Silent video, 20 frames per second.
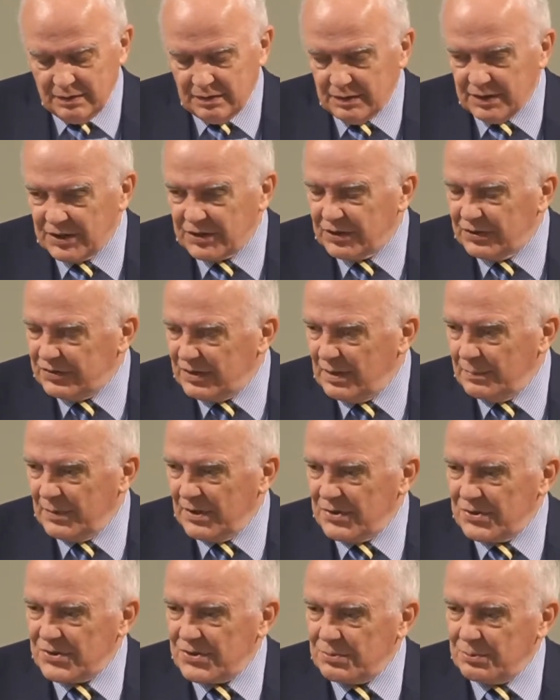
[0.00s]

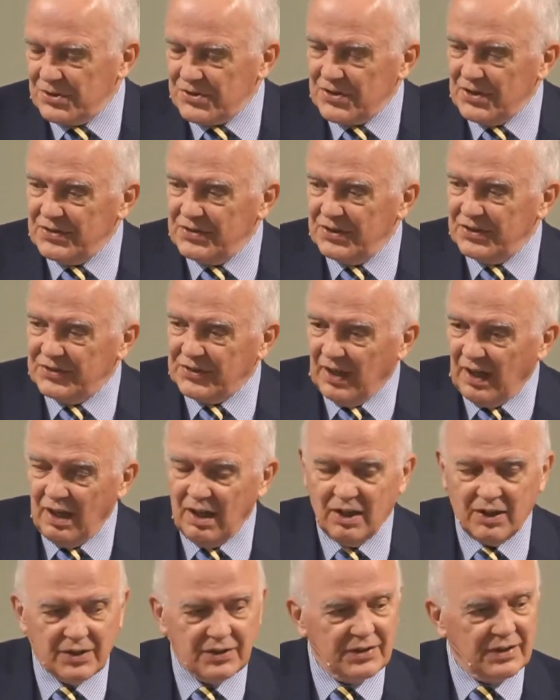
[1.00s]
Nicodemus was in the
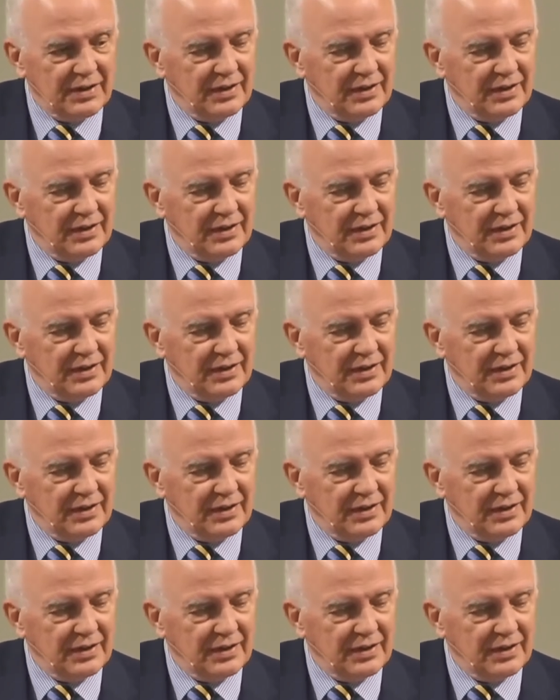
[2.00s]
dark.